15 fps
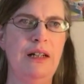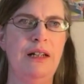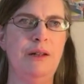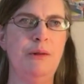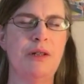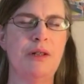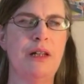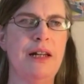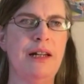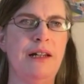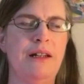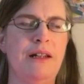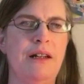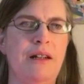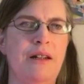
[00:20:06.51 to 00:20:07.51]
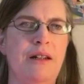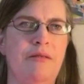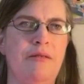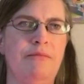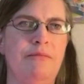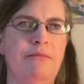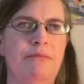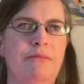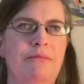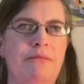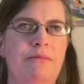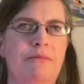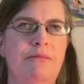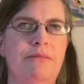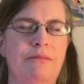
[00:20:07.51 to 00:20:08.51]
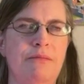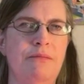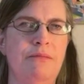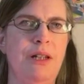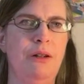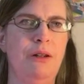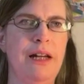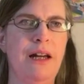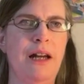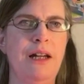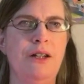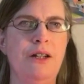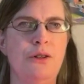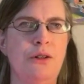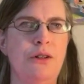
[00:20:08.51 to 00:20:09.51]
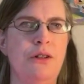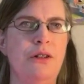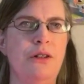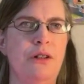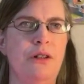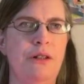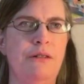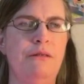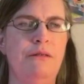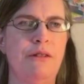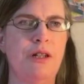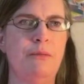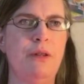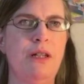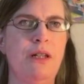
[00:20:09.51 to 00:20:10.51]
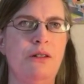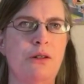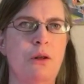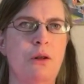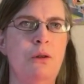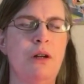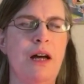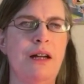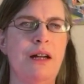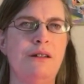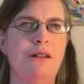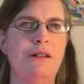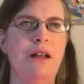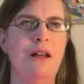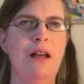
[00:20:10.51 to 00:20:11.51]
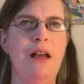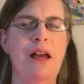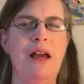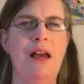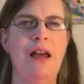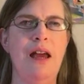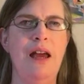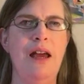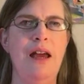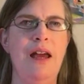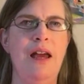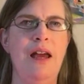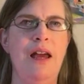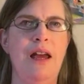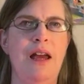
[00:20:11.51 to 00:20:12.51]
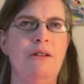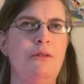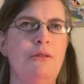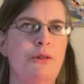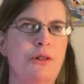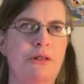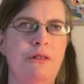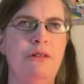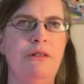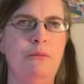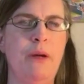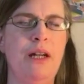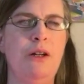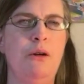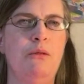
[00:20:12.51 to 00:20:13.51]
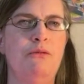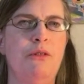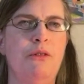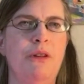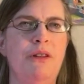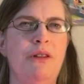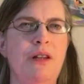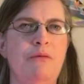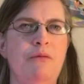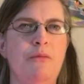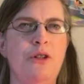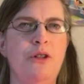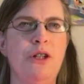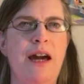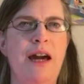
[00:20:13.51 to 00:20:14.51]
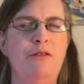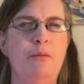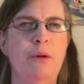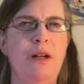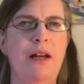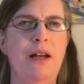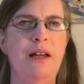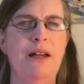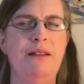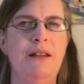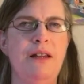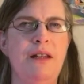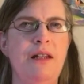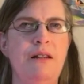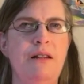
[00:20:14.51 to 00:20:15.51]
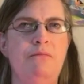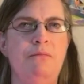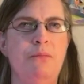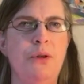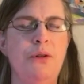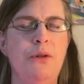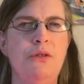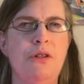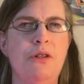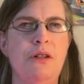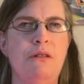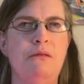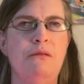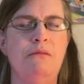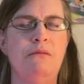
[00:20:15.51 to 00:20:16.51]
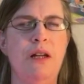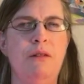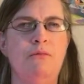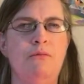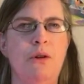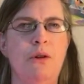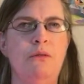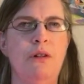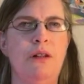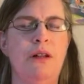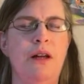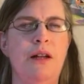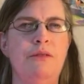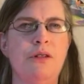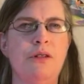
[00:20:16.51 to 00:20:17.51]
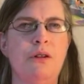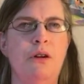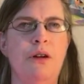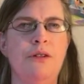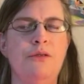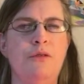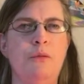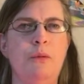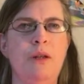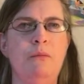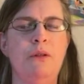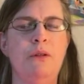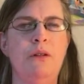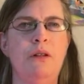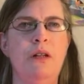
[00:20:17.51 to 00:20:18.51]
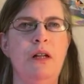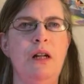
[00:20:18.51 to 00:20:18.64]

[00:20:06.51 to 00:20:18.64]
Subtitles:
He was like, like Ike Turner and some of these soul guys. And of course, you may know him from the theme from Shaft, but I think he produced and wrote a lot of songs for people.